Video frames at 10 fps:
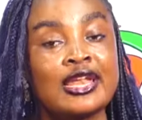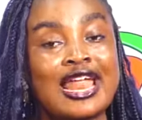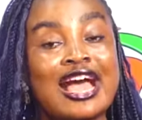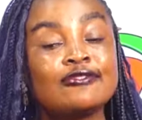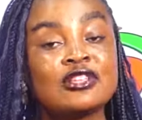
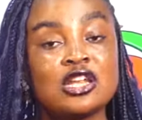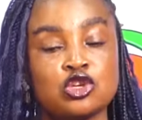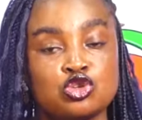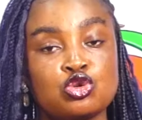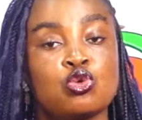na after
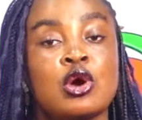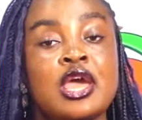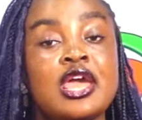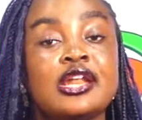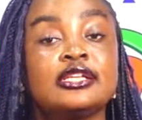the show
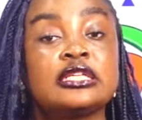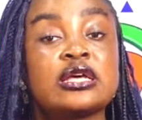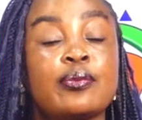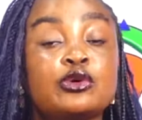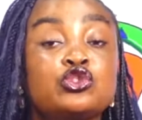and it is
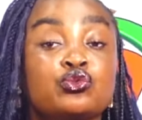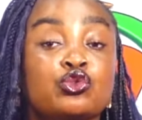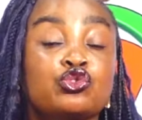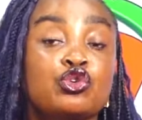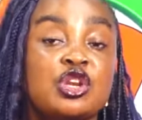supposed to
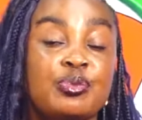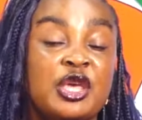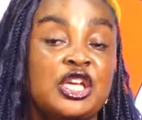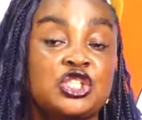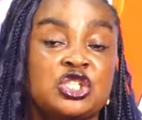for so on the
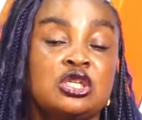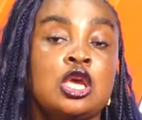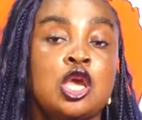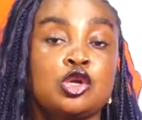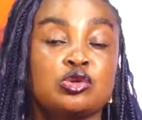page
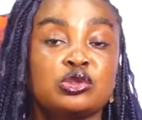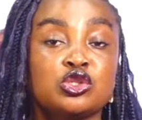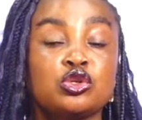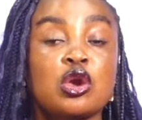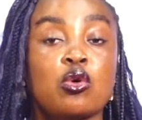no
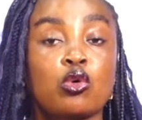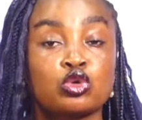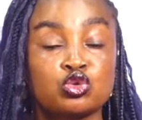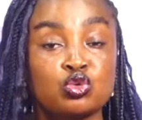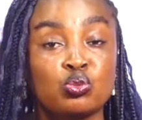dem
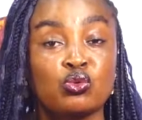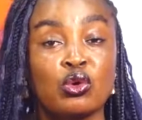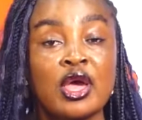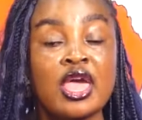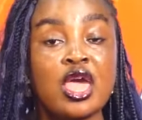ekokoto mu
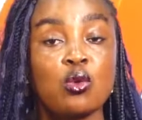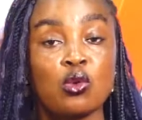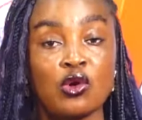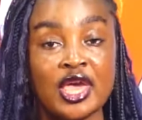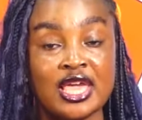
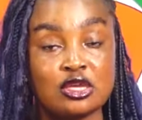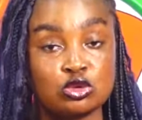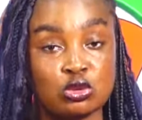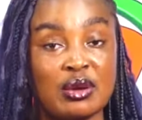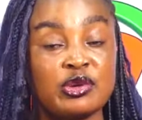ewo
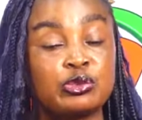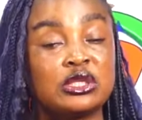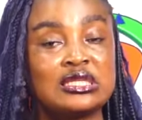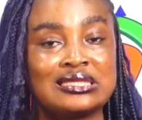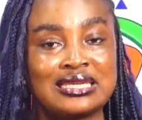eyesuami
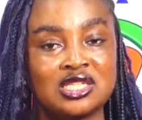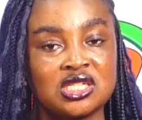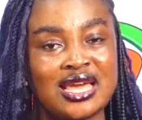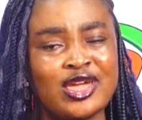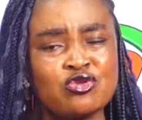police
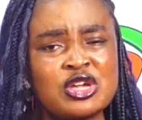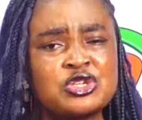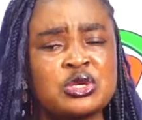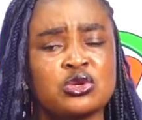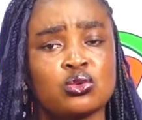station na
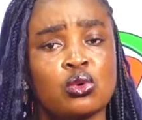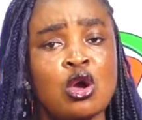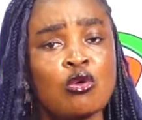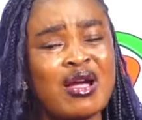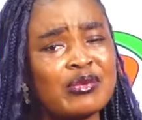enwetre no
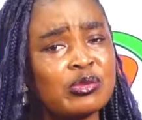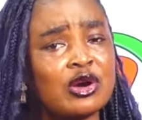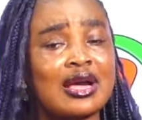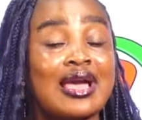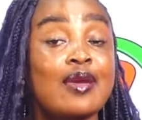Kwame
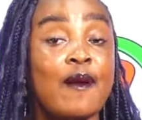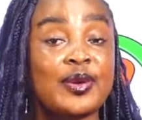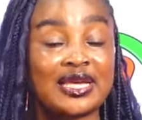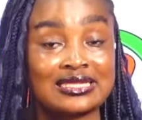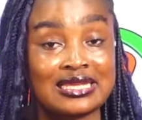Boga e ba
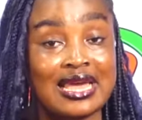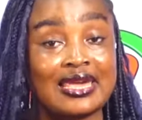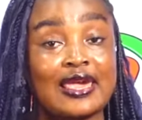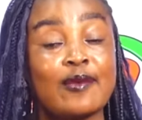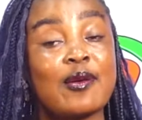be
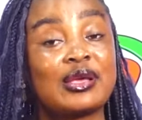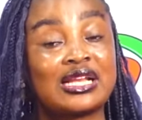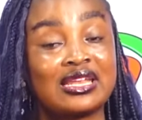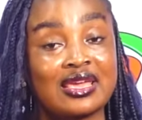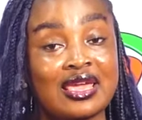kasaye e ba be
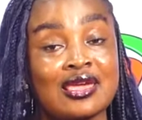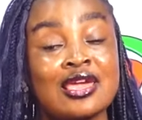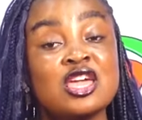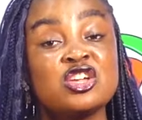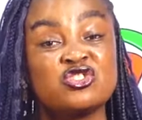clear
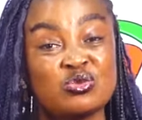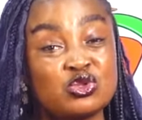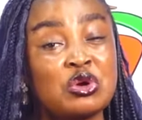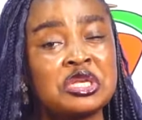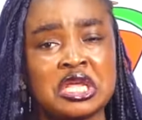e twum
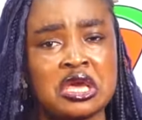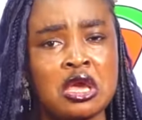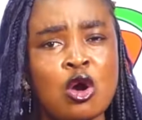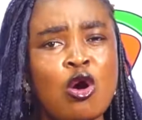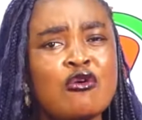so on de
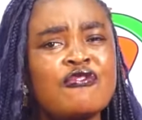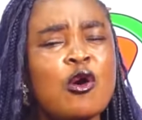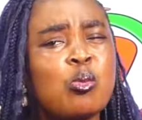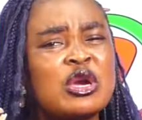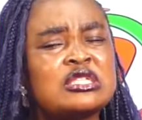on fa
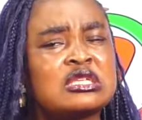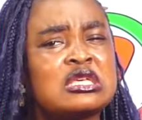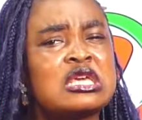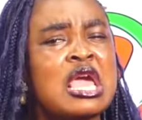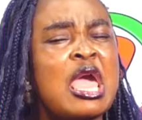Oboy
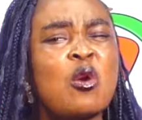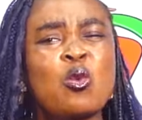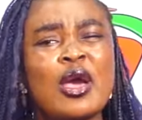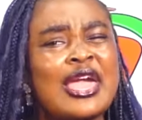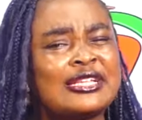Siki
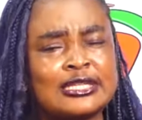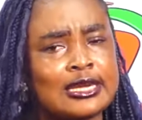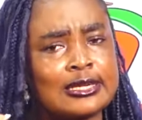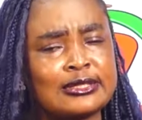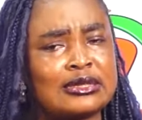ehu
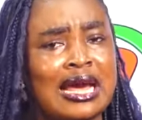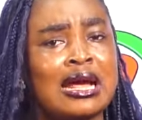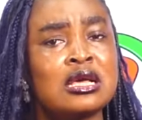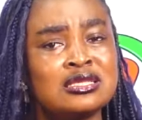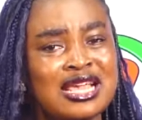enche ne da
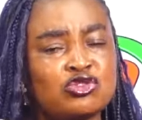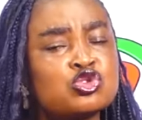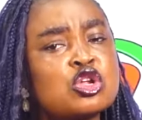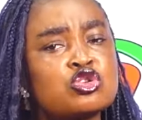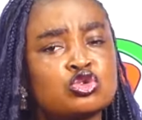ya
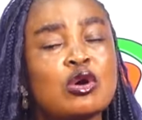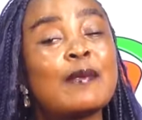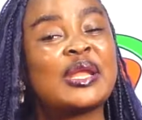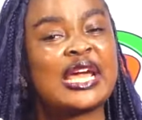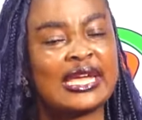so ne so
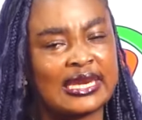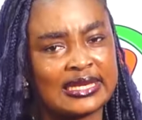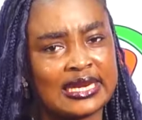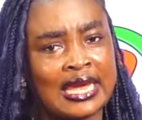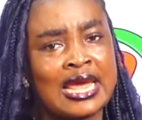amana
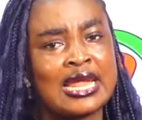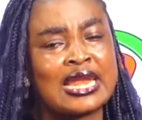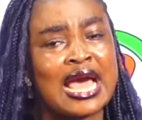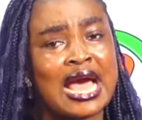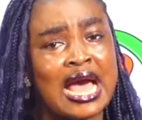yere de
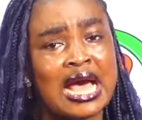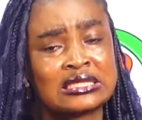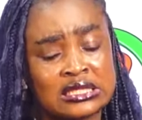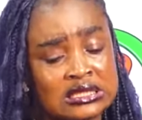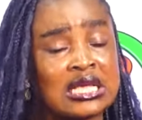na
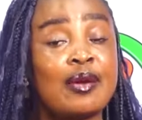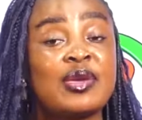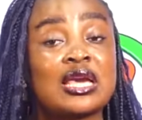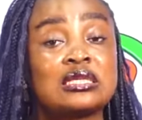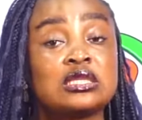sisi
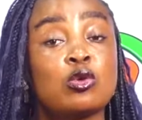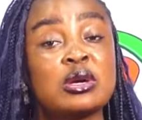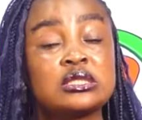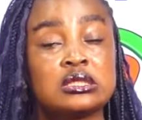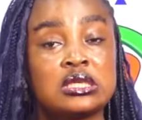ame ha se
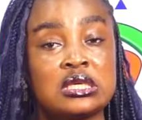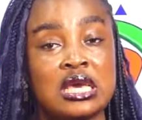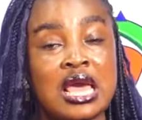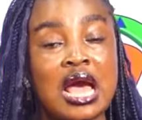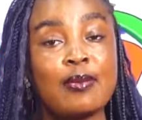Oboy Siki
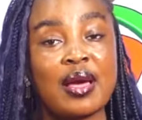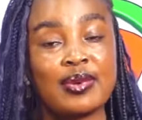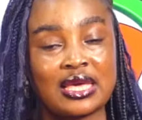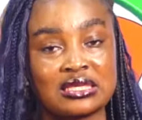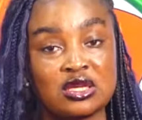aba
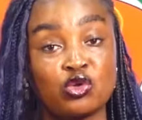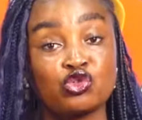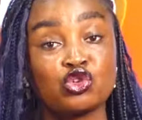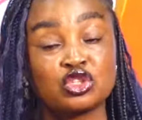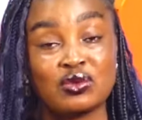be kasa
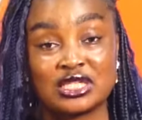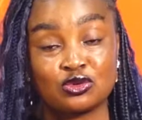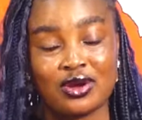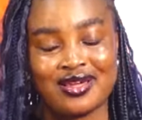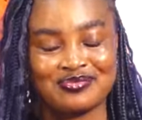ono so wa che
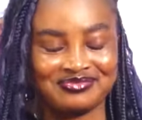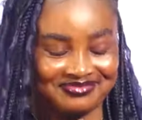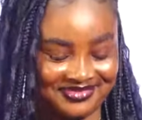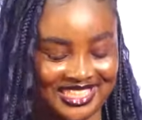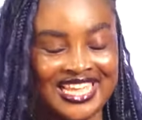kwam
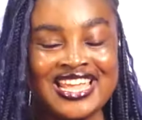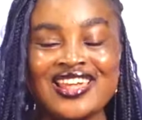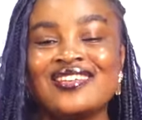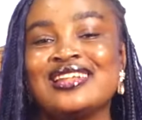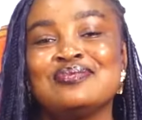
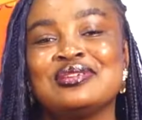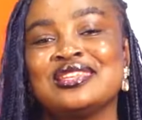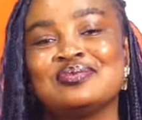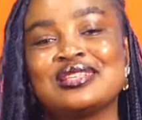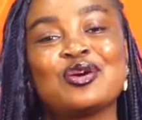erade mi
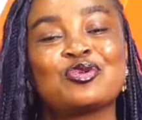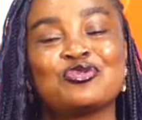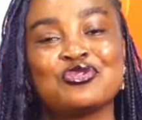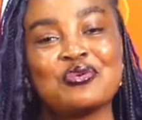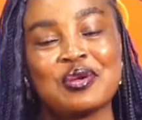ni
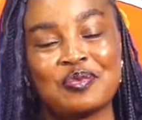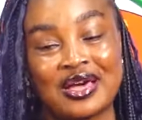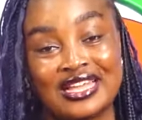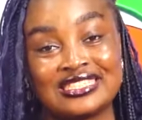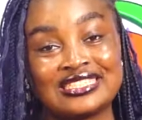sankrofo we
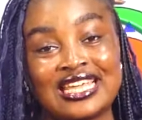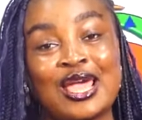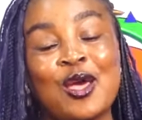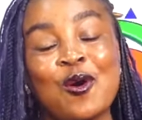pa je se